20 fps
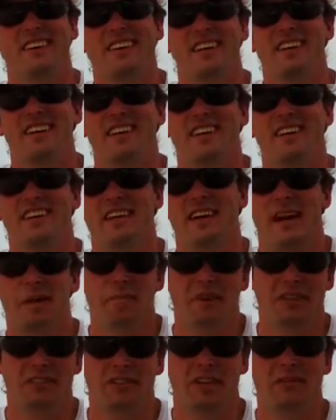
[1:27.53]
And I
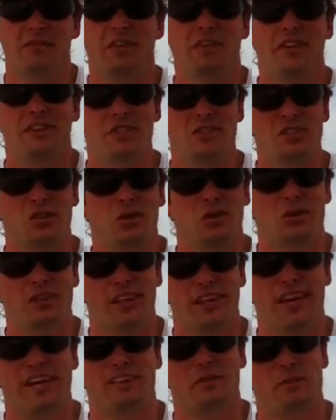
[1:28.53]
myself didn't enjoy
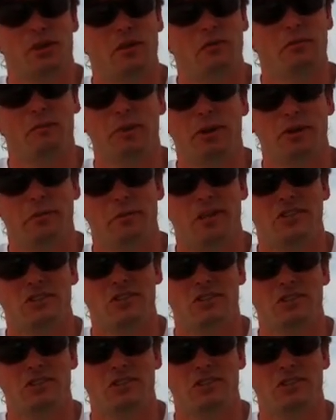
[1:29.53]
the catamaran very much